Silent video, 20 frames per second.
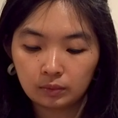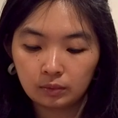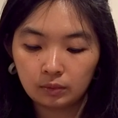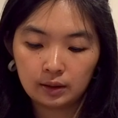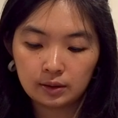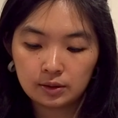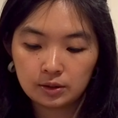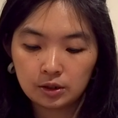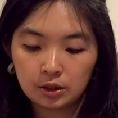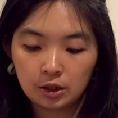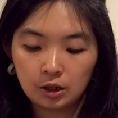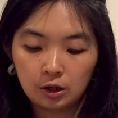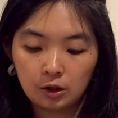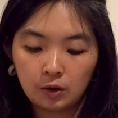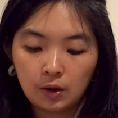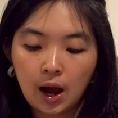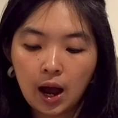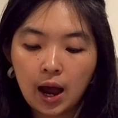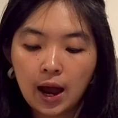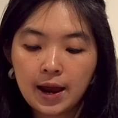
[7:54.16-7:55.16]

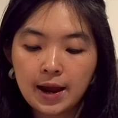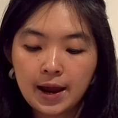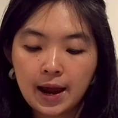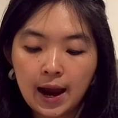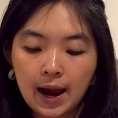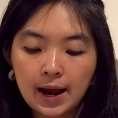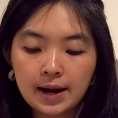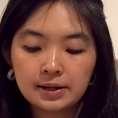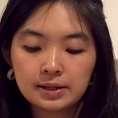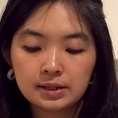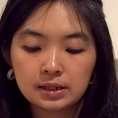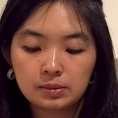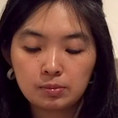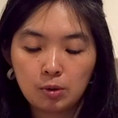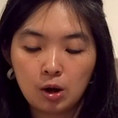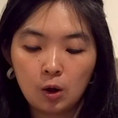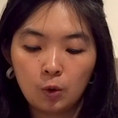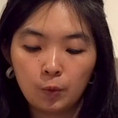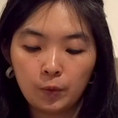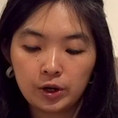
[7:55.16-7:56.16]
So I add a
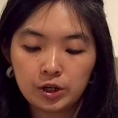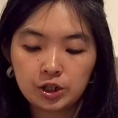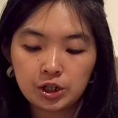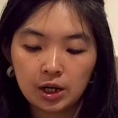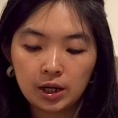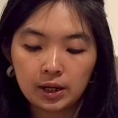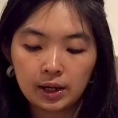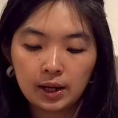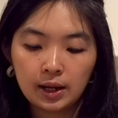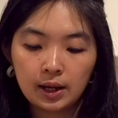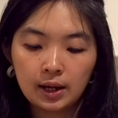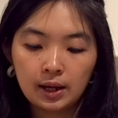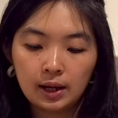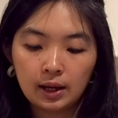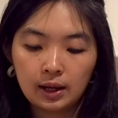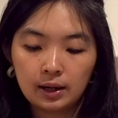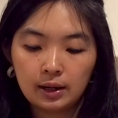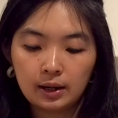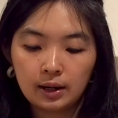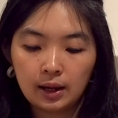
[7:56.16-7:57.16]
small widget
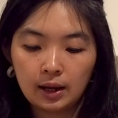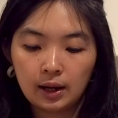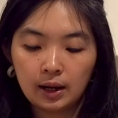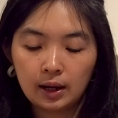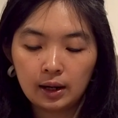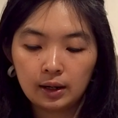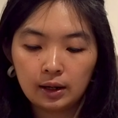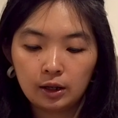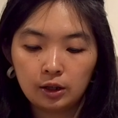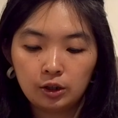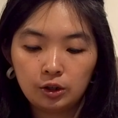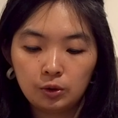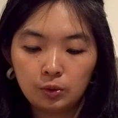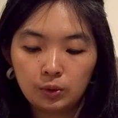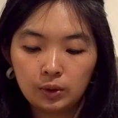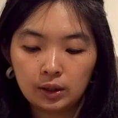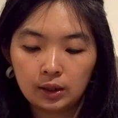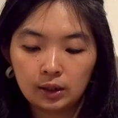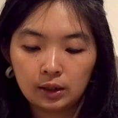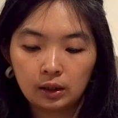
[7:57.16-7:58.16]
and then you
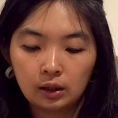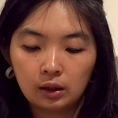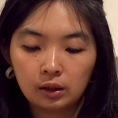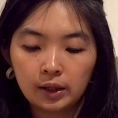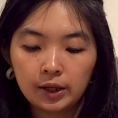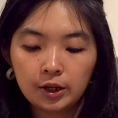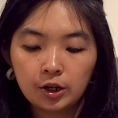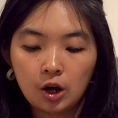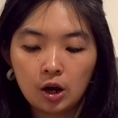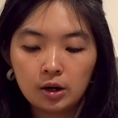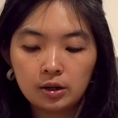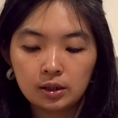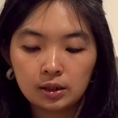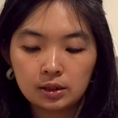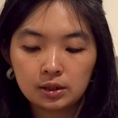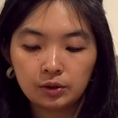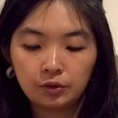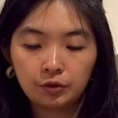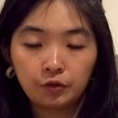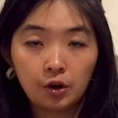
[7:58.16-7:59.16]
can click on
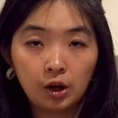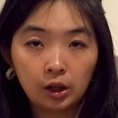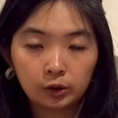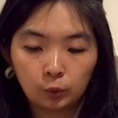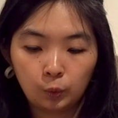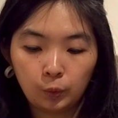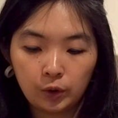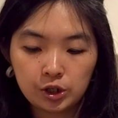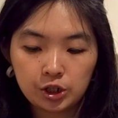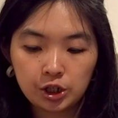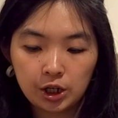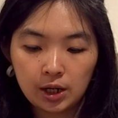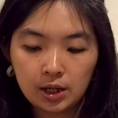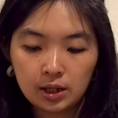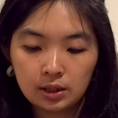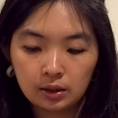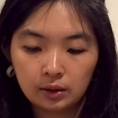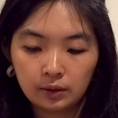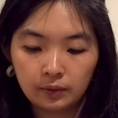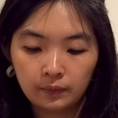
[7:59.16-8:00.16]
the default
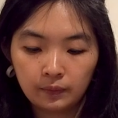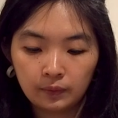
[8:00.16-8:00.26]
widget.